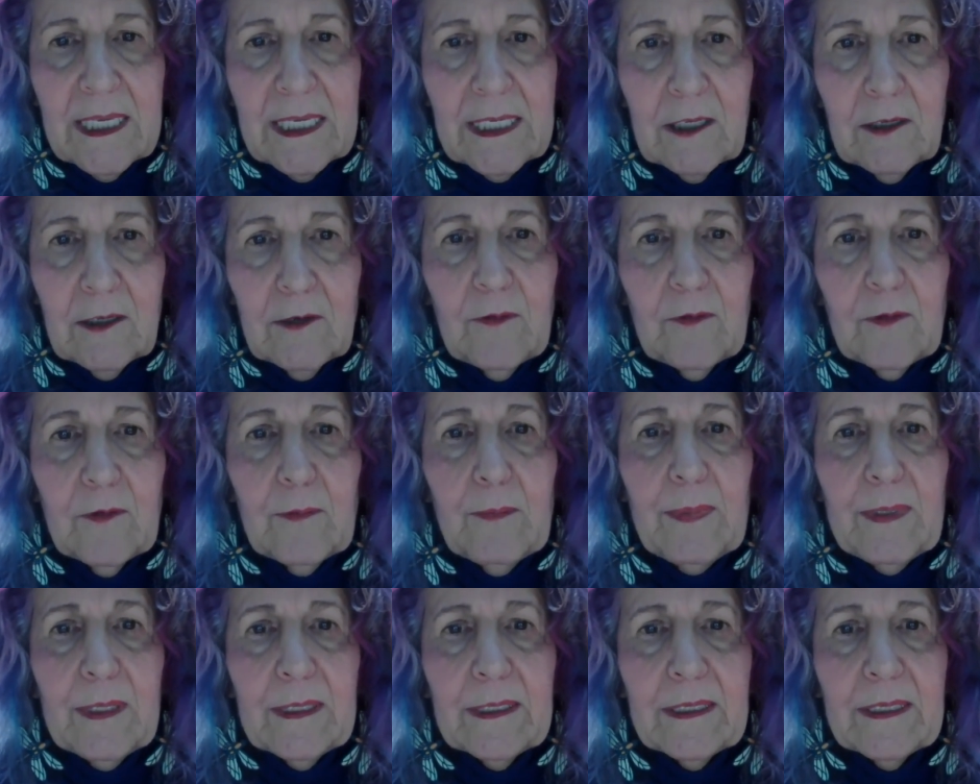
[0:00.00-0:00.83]
Thank you
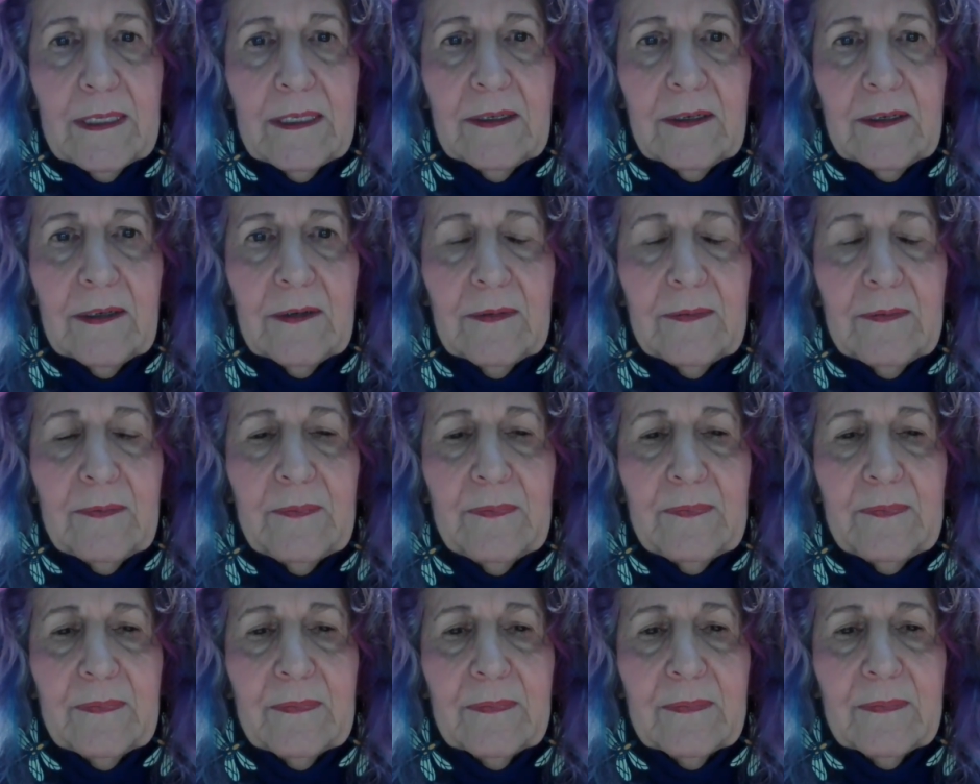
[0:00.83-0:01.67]
for being
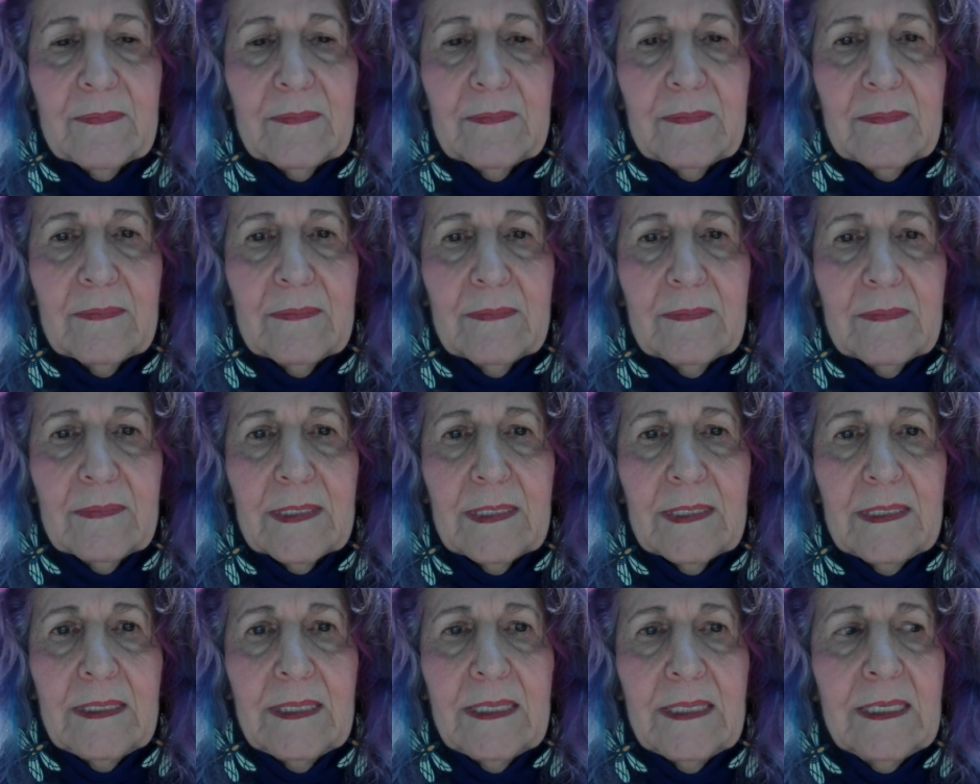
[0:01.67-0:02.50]
here.
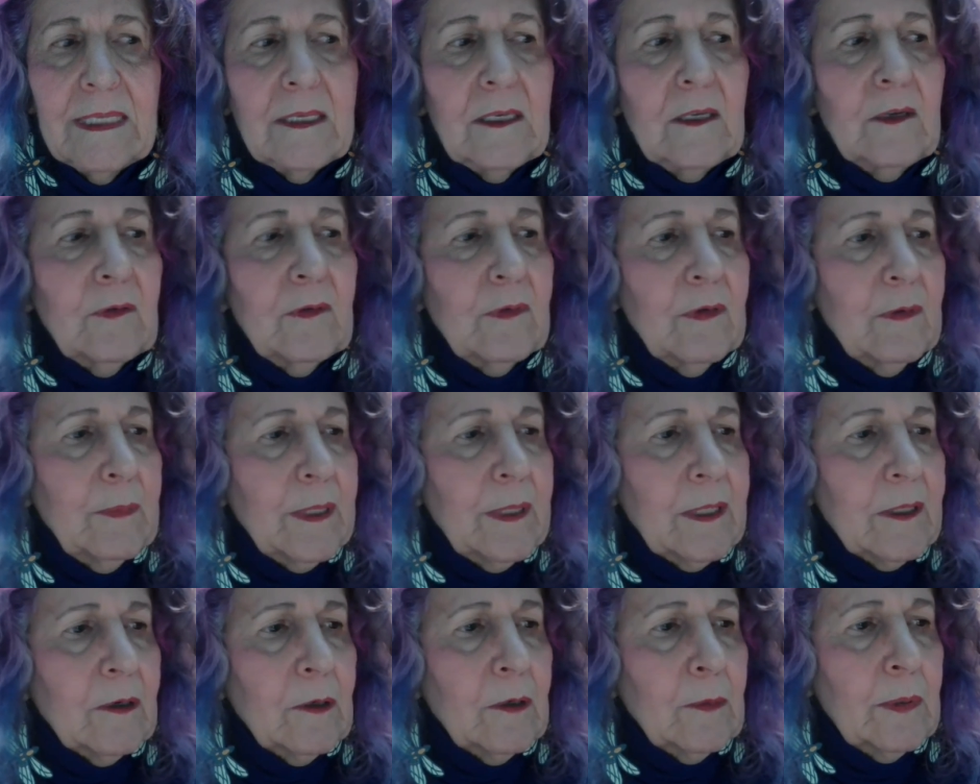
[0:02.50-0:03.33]
And thank you
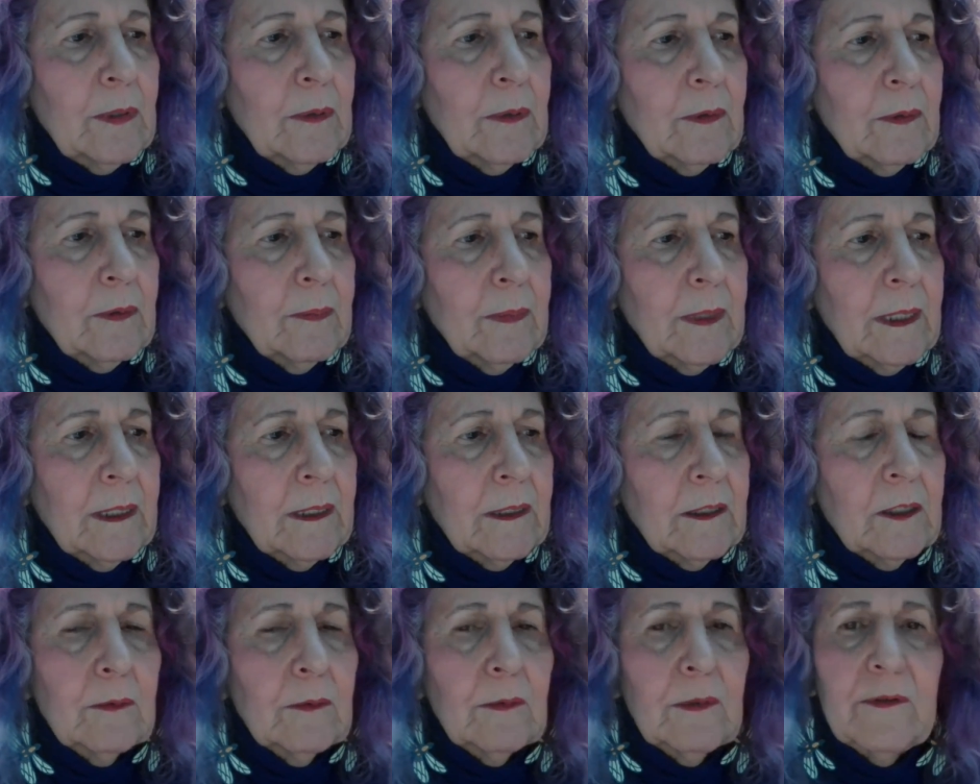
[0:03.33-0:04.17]
for being open with
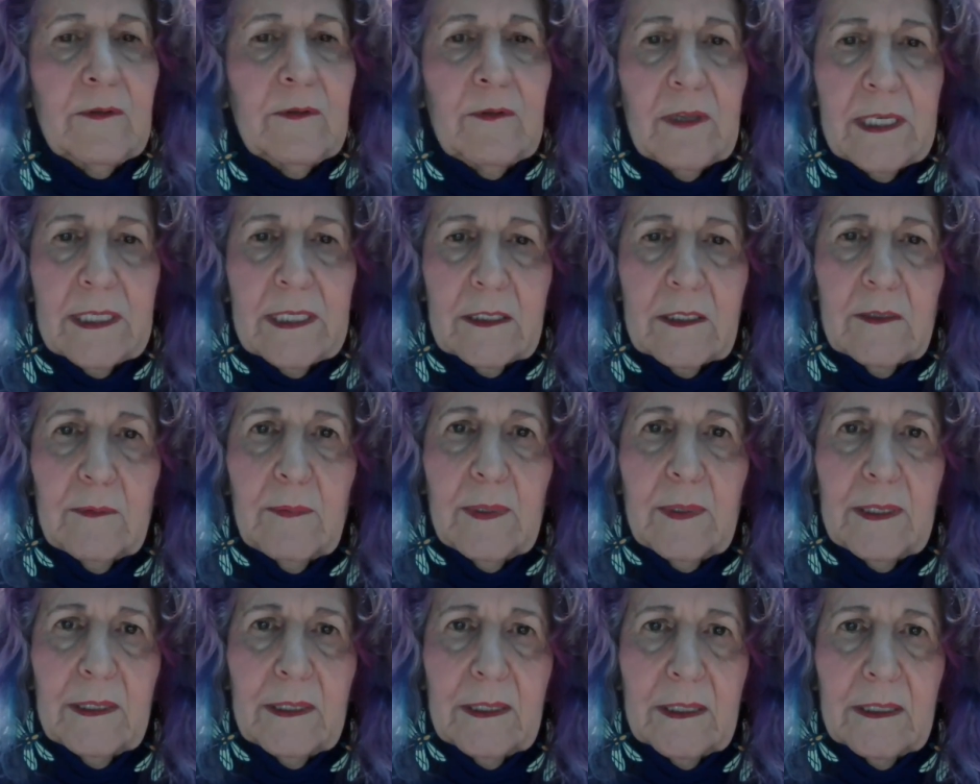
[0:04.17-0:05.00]
me to
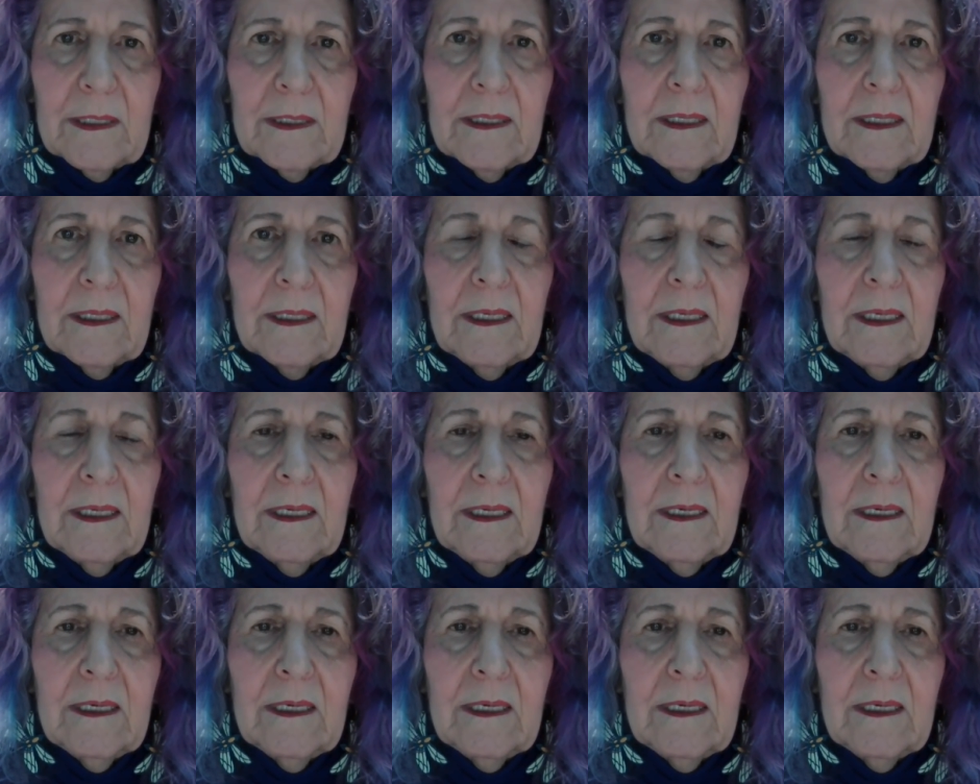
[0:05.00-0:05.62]
reflect upon